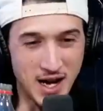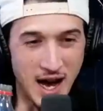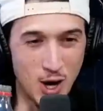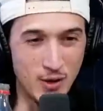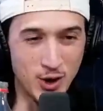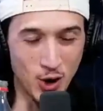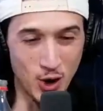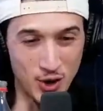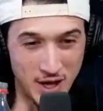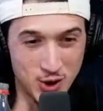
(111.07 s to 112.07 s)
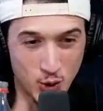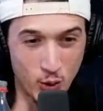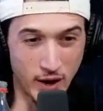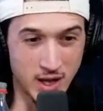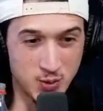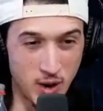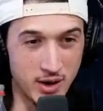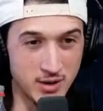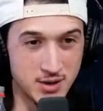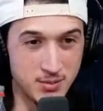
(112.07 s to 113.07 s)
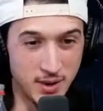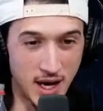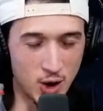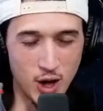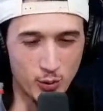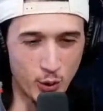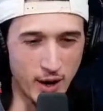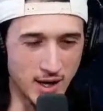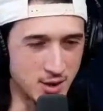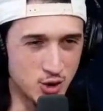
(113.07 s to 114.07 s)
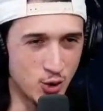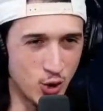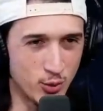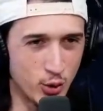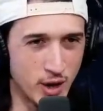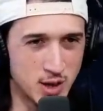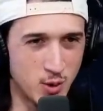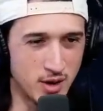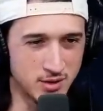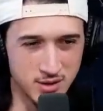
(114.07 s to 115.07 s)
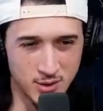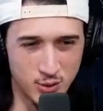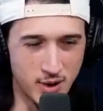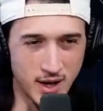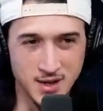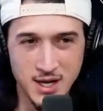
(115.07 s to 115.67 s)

I only call these crew neck sweaters, but I call them crew necks. I just don't call them crew neck sweaters because they're crew necks.